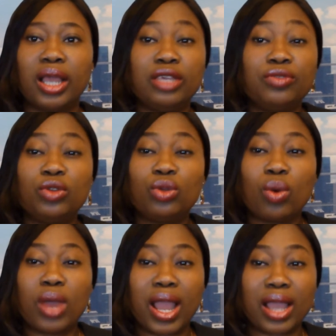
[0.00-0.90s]
If you
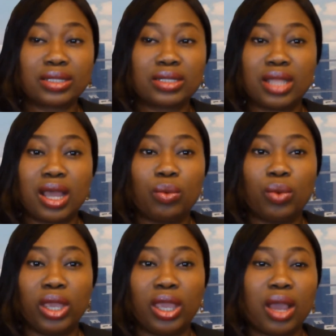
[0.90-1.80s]
don't act that
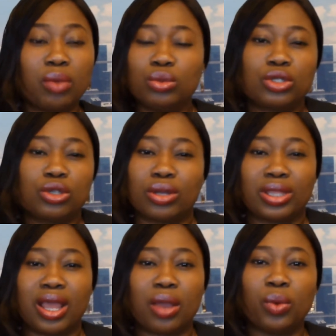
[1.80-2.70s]
way, I won't
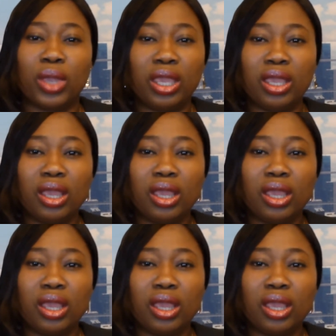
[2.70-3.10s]
talk that way.